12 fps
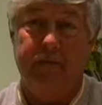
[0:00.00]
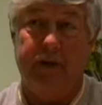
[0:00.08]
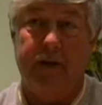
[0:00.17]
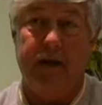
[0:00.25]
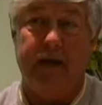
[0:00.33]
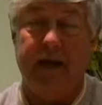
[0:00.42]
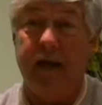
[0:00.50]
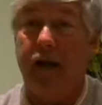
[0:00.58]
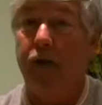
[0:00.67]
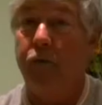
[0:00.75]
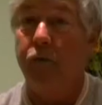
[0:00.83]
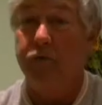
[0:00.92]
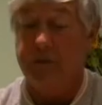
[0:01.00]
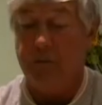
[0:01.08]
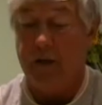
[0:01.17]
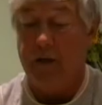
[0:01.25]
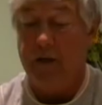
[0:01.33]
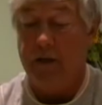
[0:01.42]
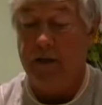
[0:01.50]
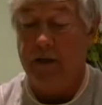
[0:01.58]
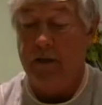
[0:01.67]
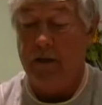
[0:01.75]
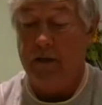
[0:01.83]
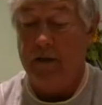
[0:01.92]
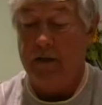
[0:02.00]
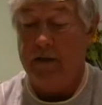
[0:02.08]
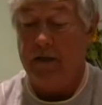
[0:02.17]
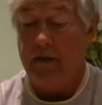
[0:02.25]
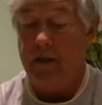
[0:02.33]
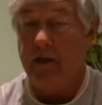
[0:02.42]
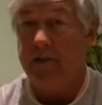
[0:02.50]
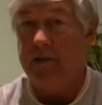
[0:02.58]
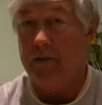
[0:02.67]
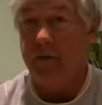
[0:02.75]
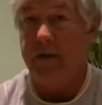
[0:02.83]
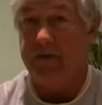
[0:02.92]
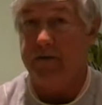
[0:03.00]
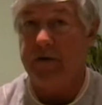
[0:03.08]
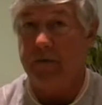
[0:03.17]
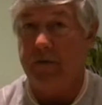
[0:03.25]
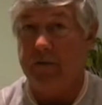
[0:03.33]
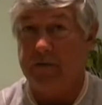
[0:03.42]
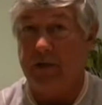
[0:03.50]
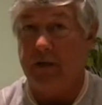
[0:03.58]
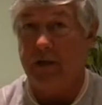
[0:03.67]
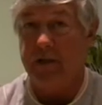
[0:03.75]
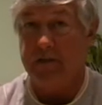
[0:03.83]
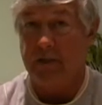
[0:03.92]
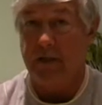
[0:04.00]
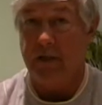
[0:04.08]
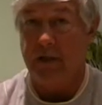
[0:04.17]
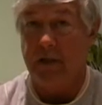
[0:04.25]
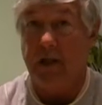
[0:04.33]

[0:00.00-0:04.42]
But again, I walked away thinking I should have won 3 world titles there.